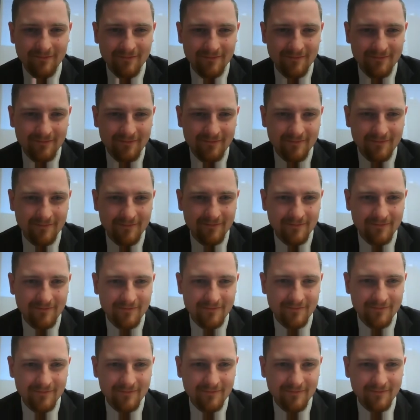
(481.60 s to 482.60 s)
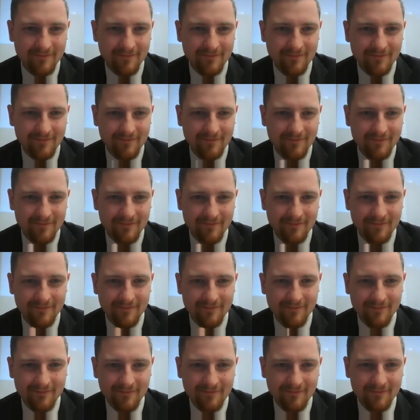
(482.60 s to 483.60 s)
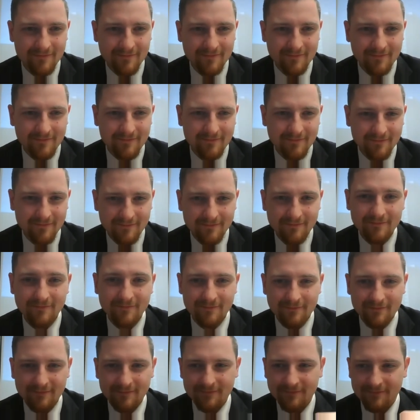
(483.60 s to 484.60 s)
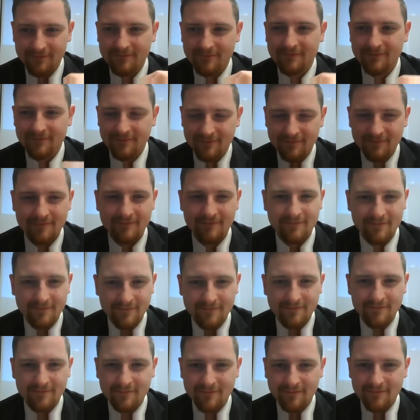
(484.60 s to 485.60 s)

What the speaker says: [no speech]